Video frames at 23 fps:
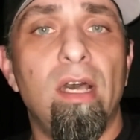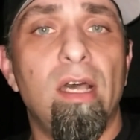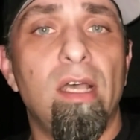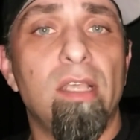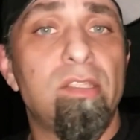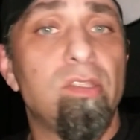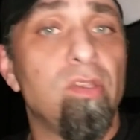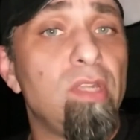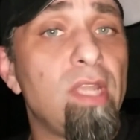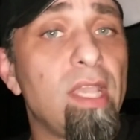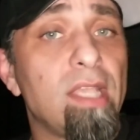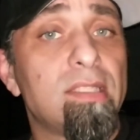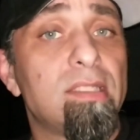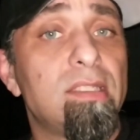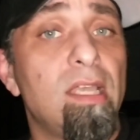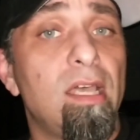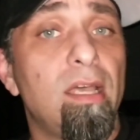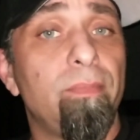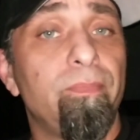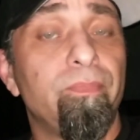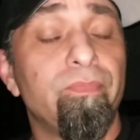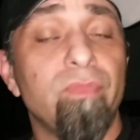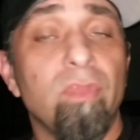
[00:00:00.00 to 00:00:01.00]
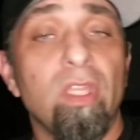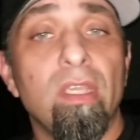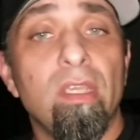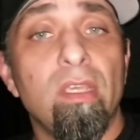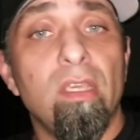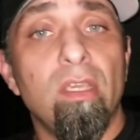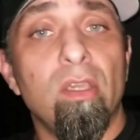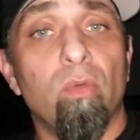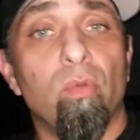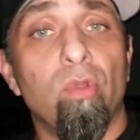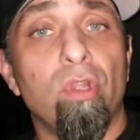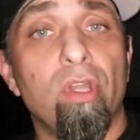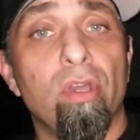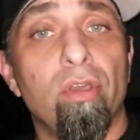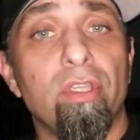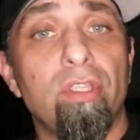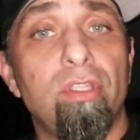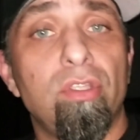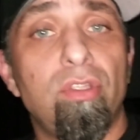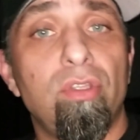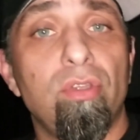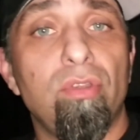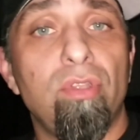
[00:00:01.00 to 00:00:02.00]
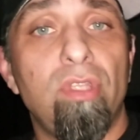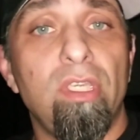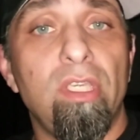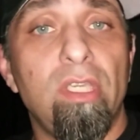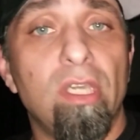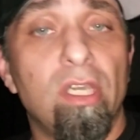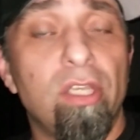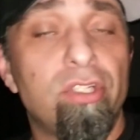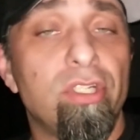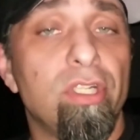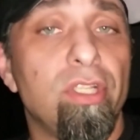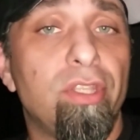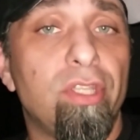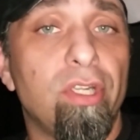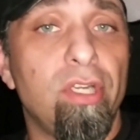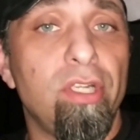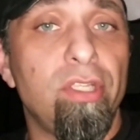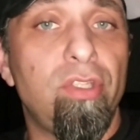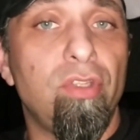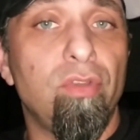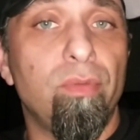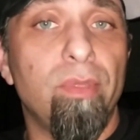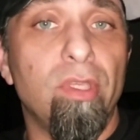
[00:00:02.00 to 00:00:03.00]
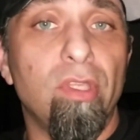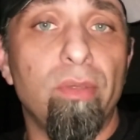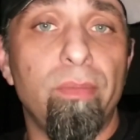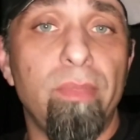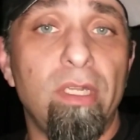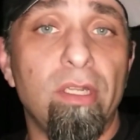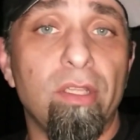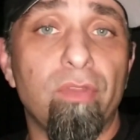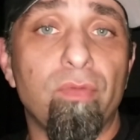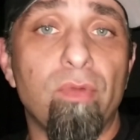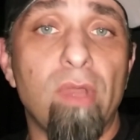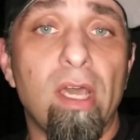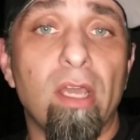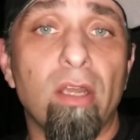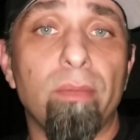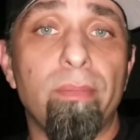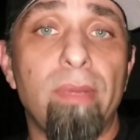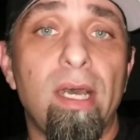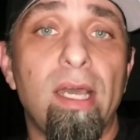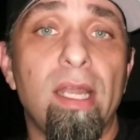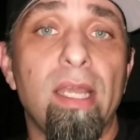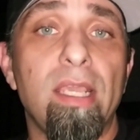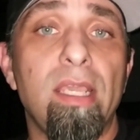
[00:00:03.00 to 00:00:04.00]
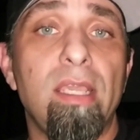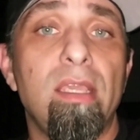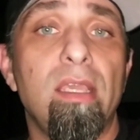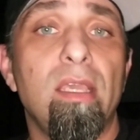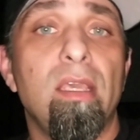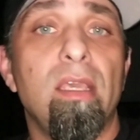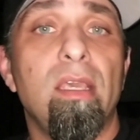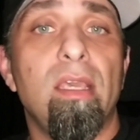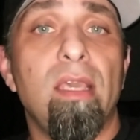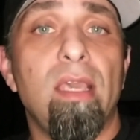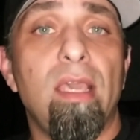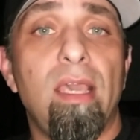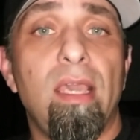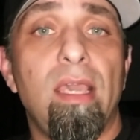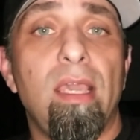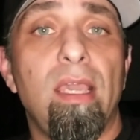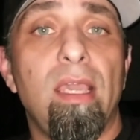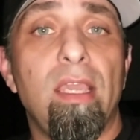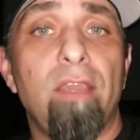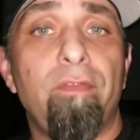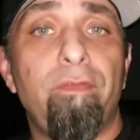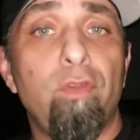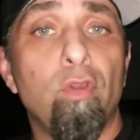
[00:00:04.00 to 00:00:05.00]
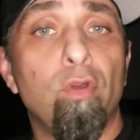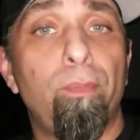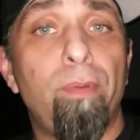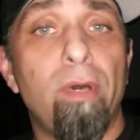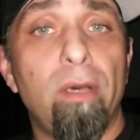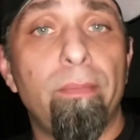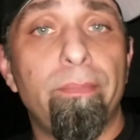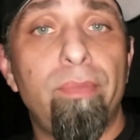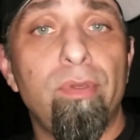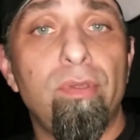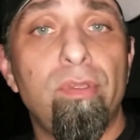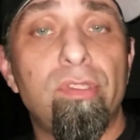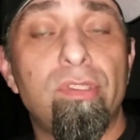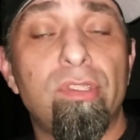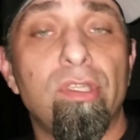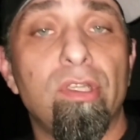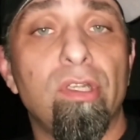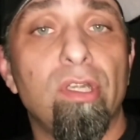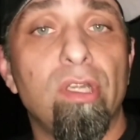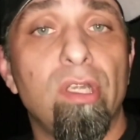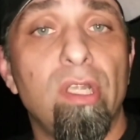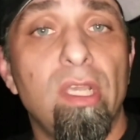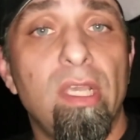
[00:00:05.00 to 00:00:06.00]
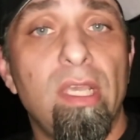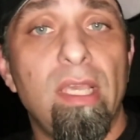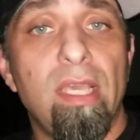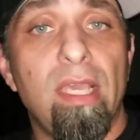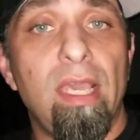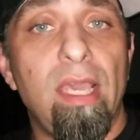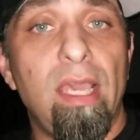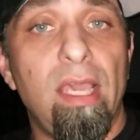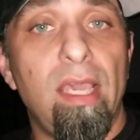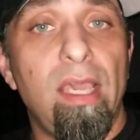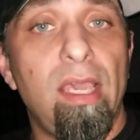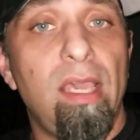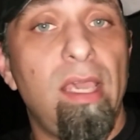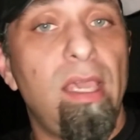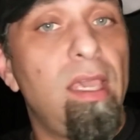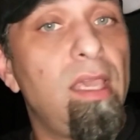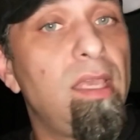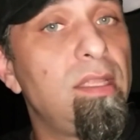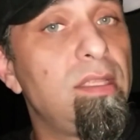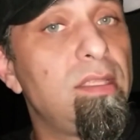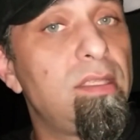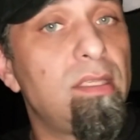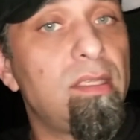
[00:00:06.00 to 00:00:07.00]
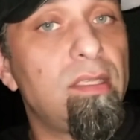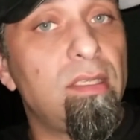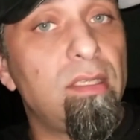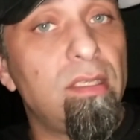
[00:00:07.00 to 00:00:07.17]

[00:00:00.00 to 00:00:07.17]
So next up, we're going to do the 132 millimeter throttle body, a fuel pump booster, and